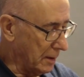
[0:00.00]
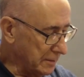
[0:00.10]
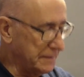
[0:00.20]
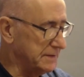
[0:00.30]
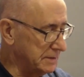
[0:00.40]

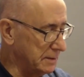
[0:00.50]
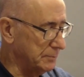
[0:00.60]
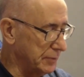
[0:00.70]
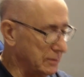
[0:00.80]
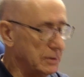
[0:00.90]
fitted
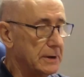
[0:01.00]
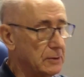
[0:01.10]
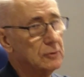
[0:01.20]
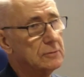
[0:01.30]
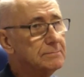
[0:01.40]
it
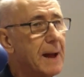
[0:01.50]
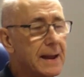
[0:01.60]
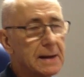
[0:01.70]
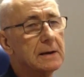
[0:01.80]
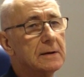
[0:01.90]
purely or
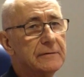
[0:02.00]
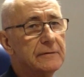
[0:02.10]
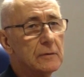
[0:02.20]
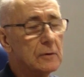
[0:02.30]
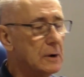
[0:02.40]
mainly
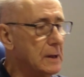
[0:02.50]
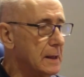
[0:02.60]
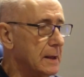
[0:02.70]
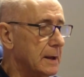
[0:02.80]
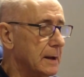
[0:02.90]
for
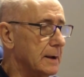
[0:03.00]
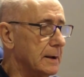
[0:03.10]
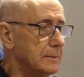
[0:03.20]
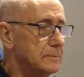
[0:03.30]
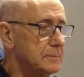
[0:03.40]

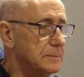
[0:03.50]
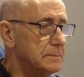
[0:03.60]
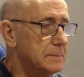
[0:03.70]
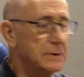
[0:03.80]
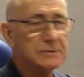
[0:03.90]

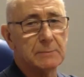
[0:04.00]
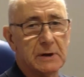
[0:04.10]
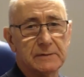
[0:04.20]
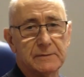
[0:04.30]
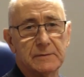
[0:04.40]

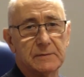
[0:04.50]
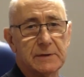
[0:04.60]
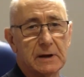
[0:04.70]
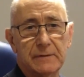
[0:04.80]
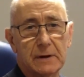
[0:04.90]
my
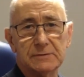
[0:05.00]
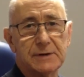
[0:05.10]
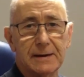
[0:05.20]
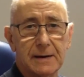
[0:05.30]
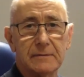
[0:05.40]
telephone
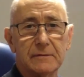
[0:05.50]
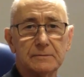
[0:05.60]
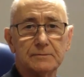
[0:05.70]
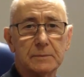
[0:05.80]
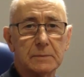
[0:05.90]
sat nav.
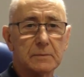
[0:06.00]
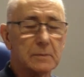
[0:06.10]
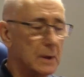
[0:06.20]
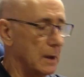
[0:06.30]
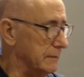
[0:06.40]

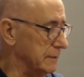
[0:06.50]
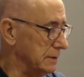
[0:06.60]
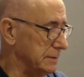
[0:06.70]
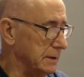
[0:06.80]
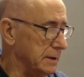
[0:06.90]
I've
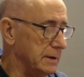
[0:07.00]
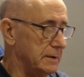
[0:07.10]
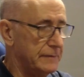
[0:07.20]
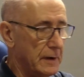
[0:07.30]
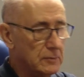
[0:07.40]
got
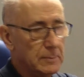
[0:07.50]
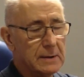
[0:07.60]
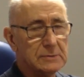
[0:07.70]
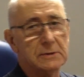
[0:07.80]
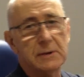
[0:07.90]
the phone
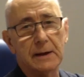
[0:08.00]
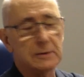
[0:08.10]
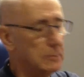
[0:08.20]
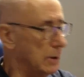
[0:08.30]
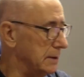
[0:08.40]
mount on the
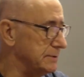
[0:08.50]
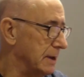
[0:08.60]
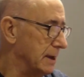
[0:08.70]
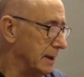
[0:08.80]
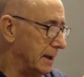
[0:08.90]
handlebars,
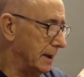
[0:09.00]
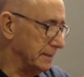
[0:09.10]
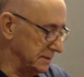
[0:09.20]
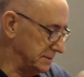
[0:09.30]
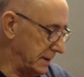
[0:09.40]

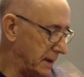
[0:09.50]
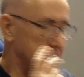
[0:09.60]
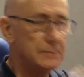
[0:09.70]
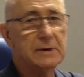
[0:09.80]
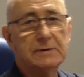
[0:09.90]
and this
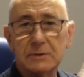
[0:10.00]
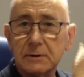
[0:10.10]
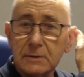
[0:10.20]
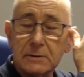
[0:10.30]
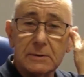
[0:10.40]
allows me
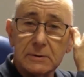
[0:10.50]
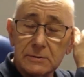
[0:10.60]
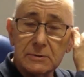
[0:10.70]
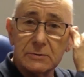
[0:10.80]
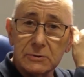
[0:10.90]
to
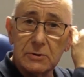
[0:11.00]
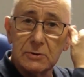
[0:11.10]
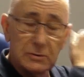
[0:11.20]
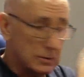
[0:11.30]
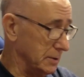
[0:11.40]

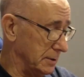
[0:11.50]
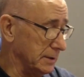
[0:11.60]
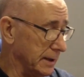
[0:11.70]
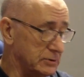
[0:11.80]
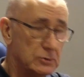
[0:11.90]
it
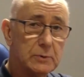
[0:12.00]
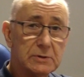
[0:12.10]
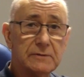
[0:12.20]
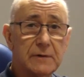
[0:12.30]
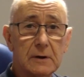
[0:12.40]
links up
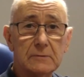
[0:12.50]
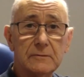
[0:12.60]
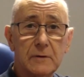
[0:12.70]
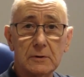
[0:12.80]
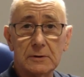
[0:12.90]
with the phone
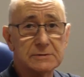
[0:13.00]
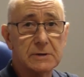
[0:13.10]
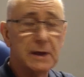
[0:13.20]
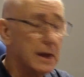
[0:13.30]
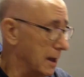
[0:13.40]

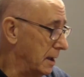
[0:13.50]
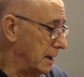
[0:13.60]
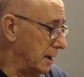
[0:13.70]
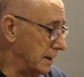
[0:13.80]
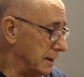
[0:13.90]
faultlessly,
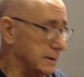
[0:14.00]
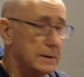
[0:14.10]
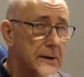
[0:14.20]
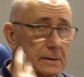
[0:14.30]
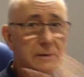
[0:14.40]
and I
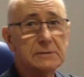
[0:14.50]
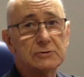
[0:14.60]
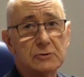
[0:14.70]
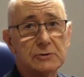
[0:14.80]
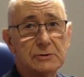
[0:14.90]
can hear the
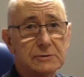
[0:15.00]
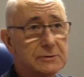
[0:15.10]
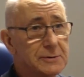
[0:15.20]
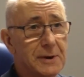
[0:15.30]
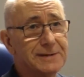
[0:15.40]
instructions because